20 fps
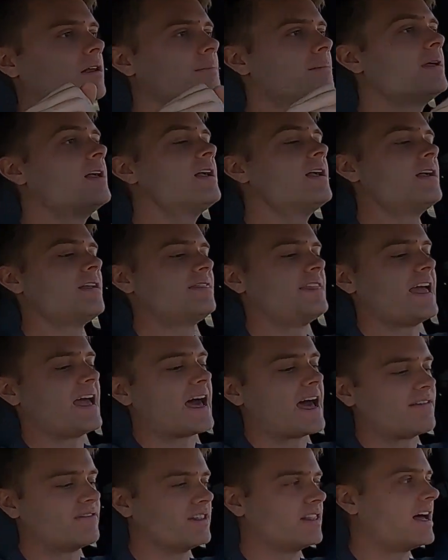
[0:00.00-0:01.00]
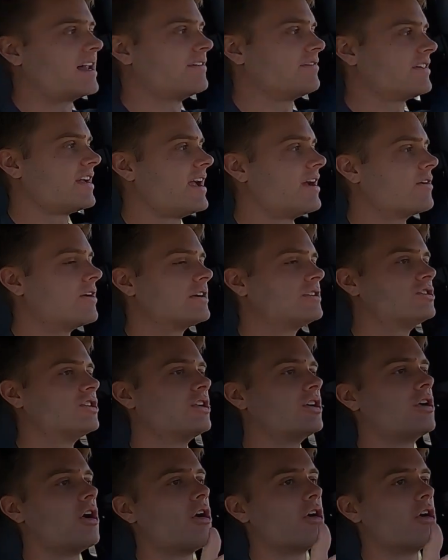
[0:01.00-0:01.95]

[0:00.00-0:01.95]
them. They have a lot of character.